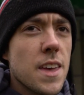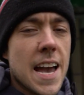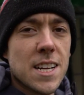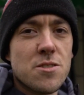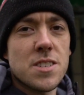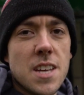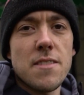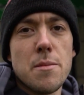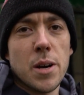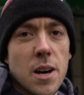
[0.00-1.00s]
the extra
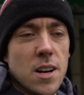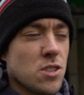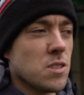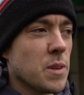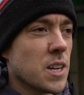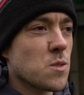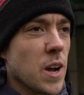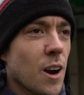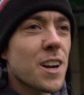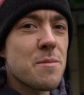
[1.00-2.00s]
safety precautions because
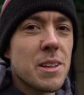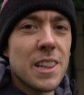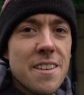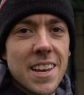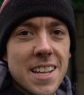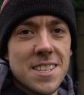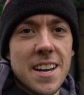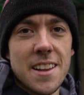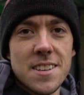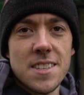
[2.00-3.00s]
we are gonna be living
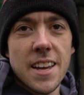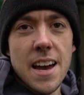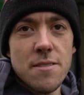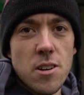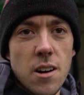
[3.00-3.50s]
inside of this thing after